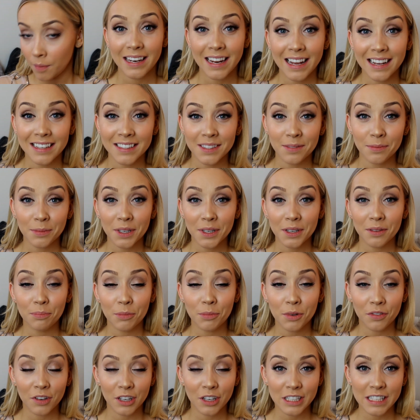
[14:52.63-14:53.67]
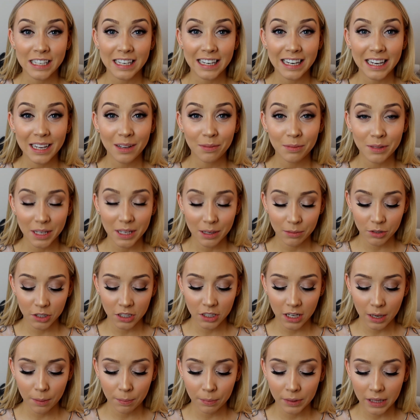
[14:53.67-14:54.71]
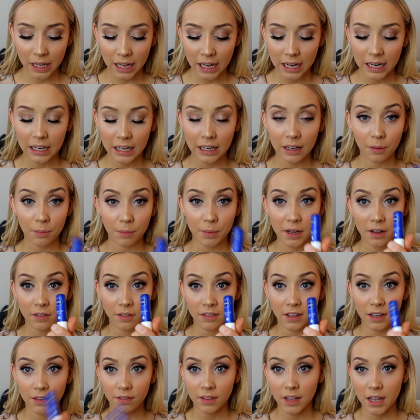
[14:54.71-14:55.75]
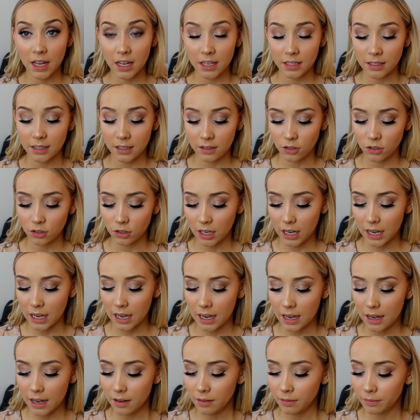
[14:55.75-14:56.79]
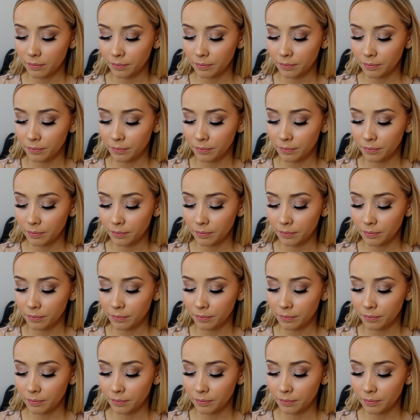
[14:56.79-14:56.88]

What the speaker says: Next I'm going to move on to the lips, and I'm just going to apply a little bit of Nivea Essential Care.